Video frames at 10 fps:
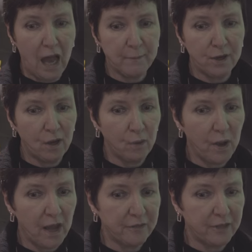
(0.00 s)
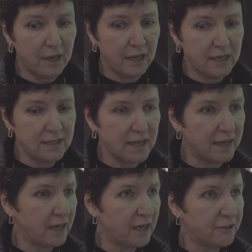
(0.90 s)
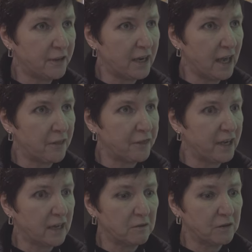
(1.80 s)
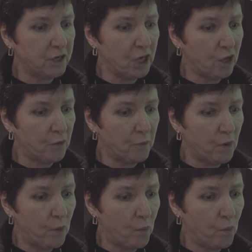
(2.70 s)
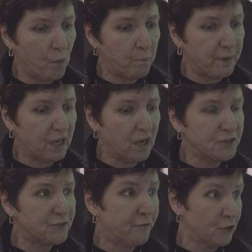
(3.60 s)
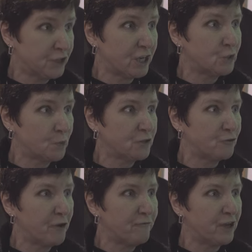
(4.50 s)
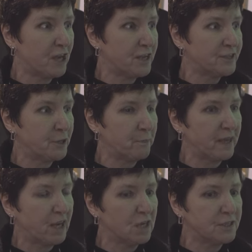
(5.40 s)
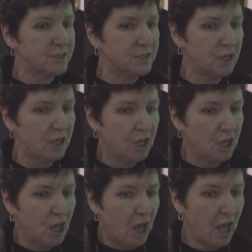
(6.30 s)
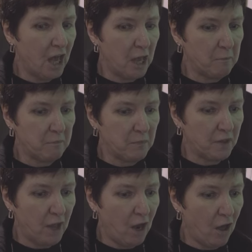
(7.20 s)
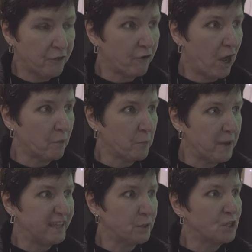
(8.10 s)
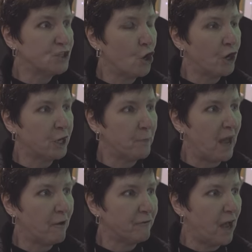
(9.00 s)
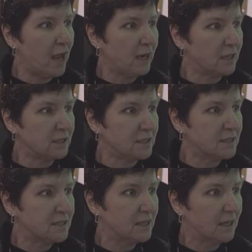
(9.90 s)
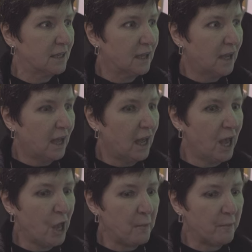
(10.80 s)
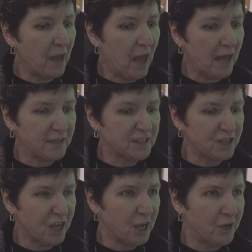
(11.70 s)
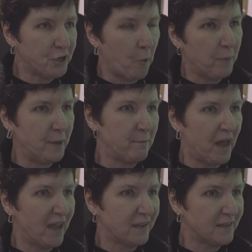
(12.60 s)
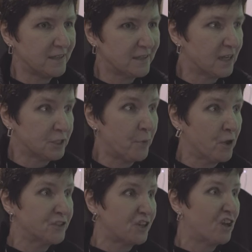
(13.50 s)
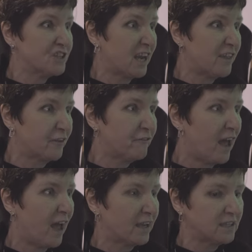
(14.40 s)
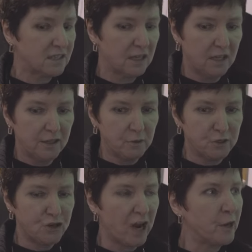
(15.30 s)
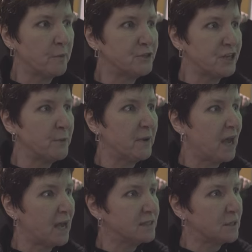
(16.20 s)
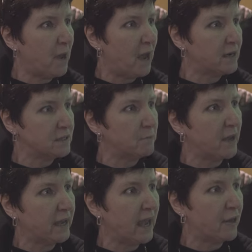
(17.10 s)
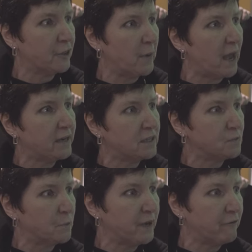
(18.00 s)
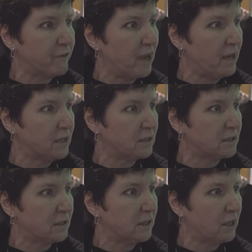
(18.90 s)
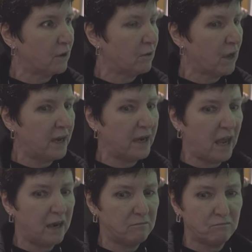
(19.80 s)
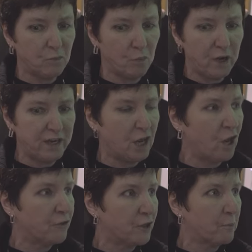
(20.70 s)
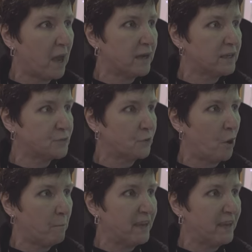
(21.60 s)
I'm not aware that he said anything. I think, you know, because footage was reversed and because a lot of the right-wing media were talking about violence and not being biased, as opposed to not telling the facts, trying to demonise the miners and make out the miners were being violent. You know? And we know that miners were on